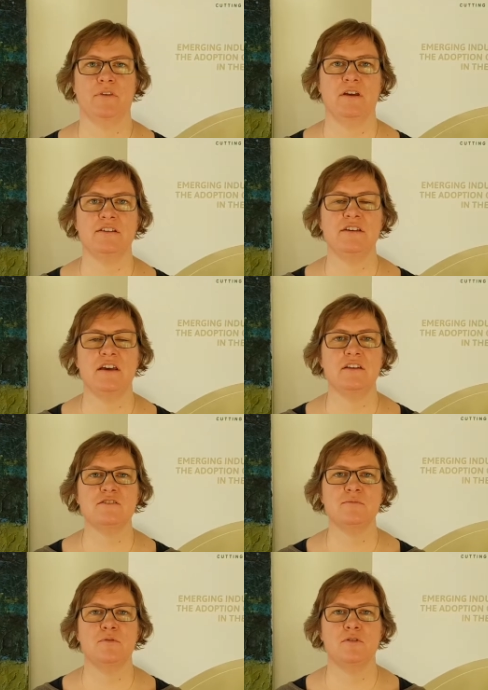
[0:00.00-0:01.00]
Katana
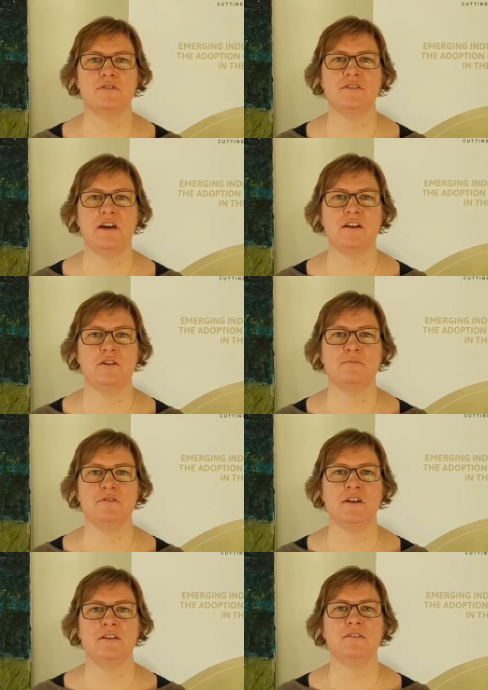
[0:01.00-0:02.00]
supports
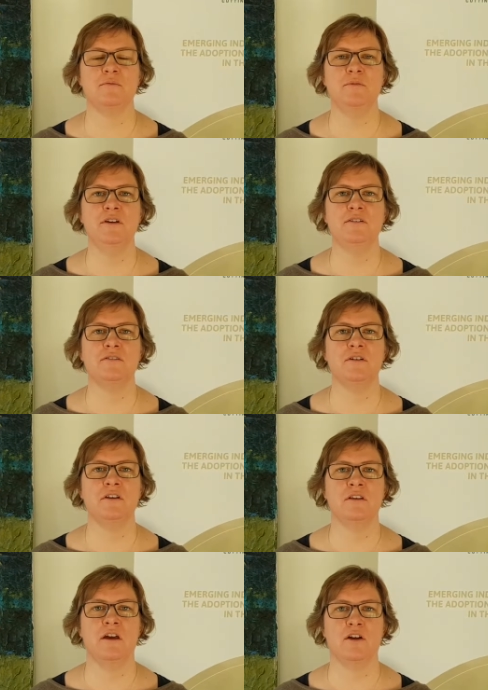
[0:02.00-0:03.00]
startups and SMEs
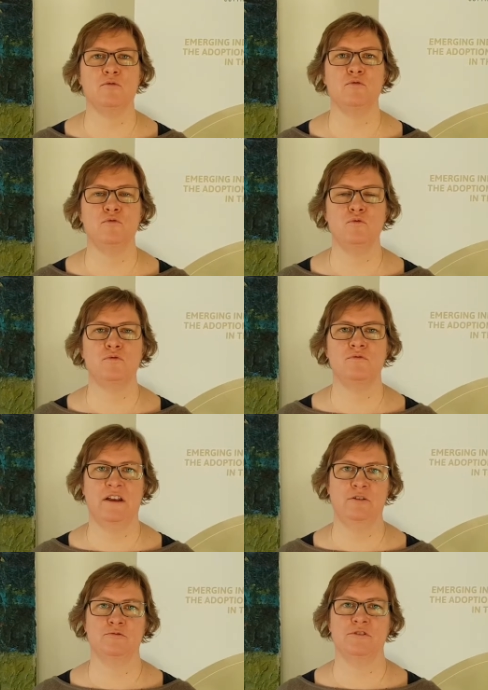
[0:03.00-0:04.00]
in the agri-food
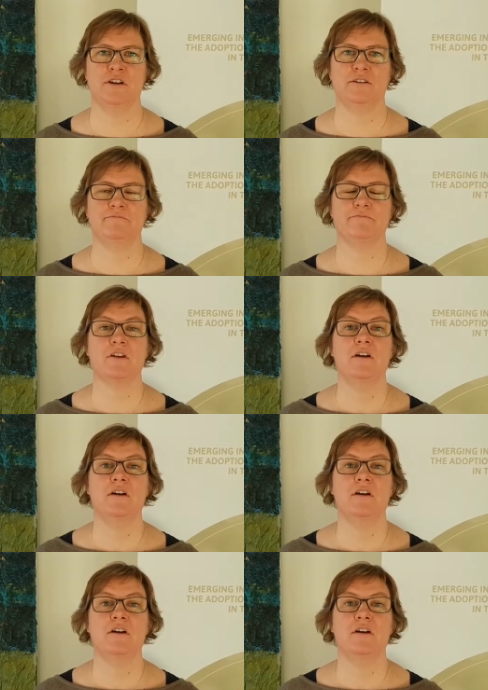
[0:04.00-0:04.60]
value chain.